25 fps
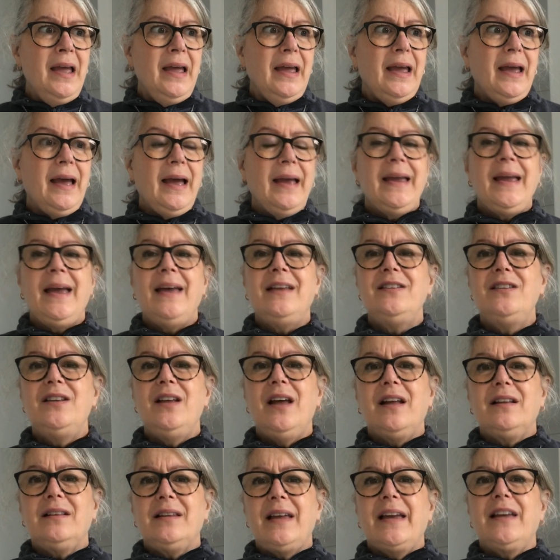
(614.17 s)
I had
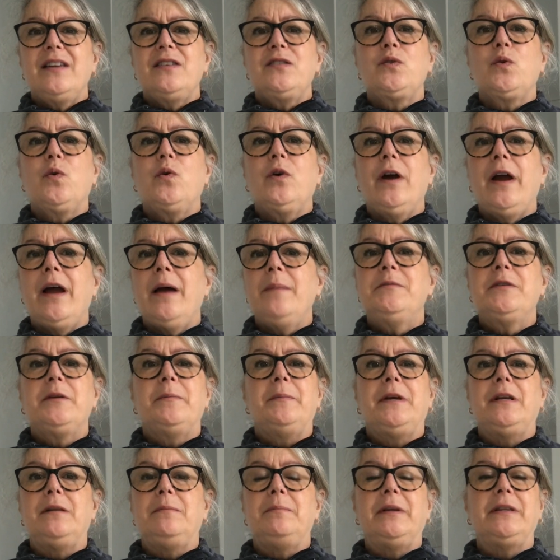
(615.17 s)
like a sore
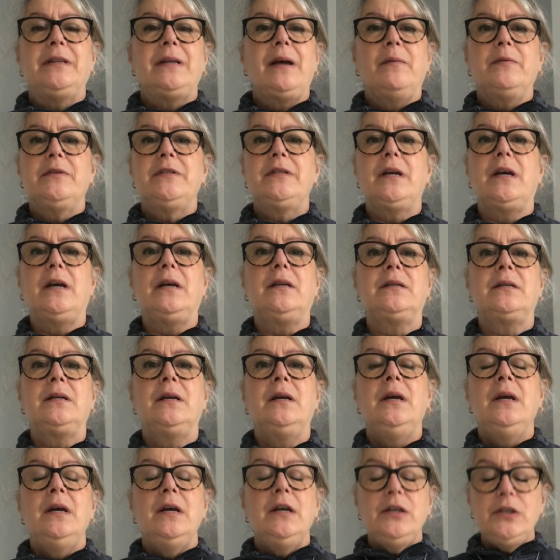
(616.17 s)
abdomen, but that was it.
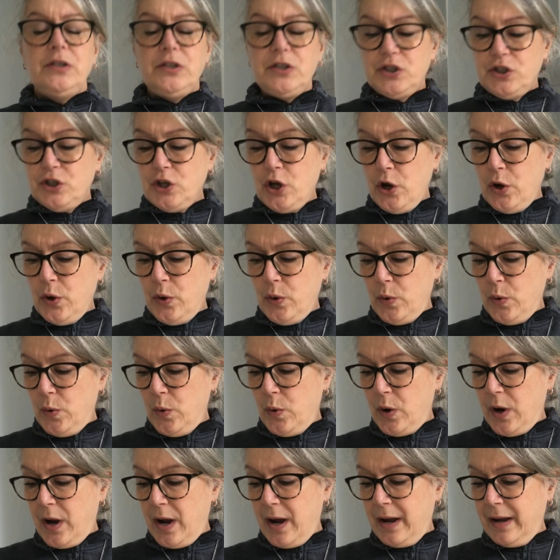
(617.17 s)

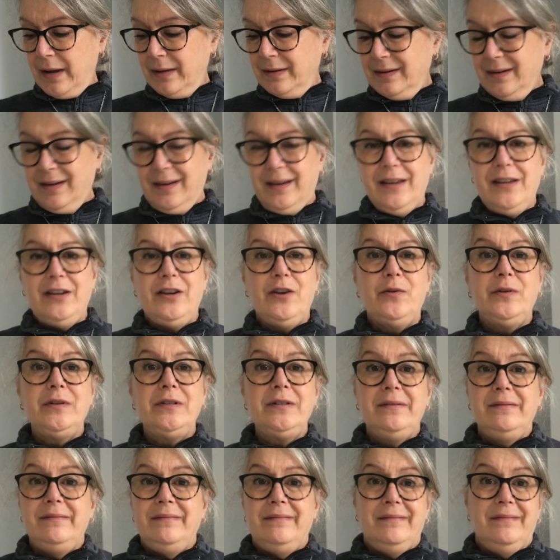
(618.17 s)
So, in
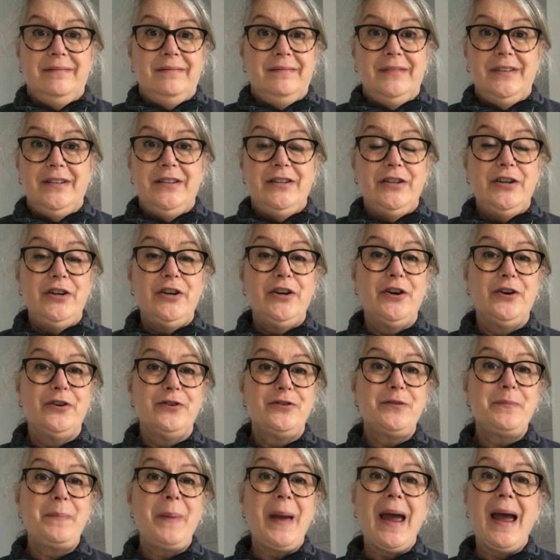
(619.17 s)

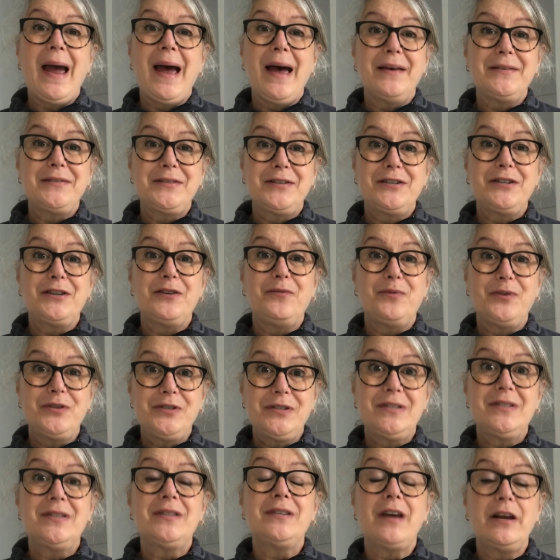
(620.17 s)
years past, it was
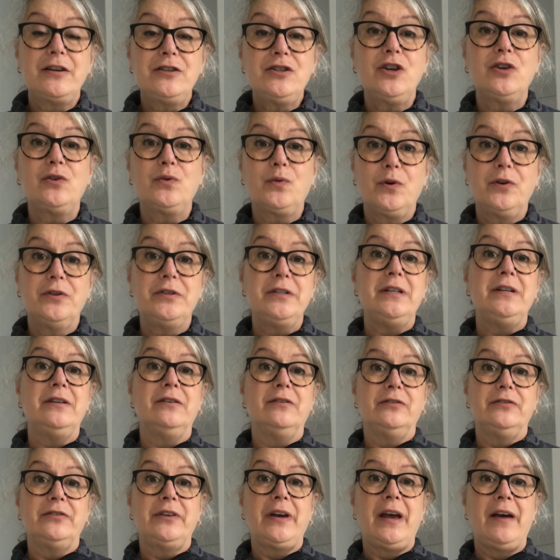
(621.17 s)
such an
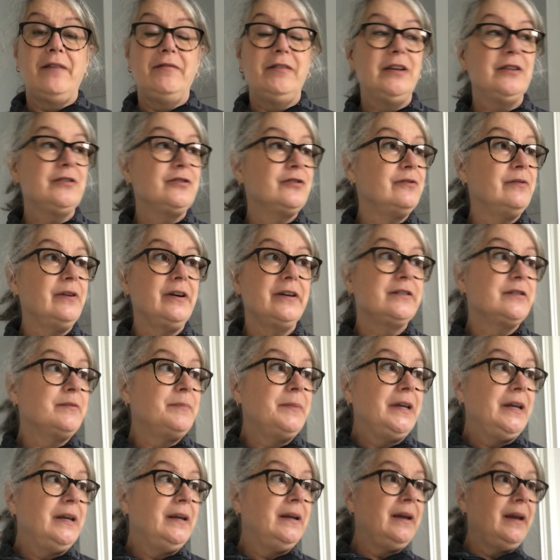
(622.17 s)
ordeal to have a hysterectomy.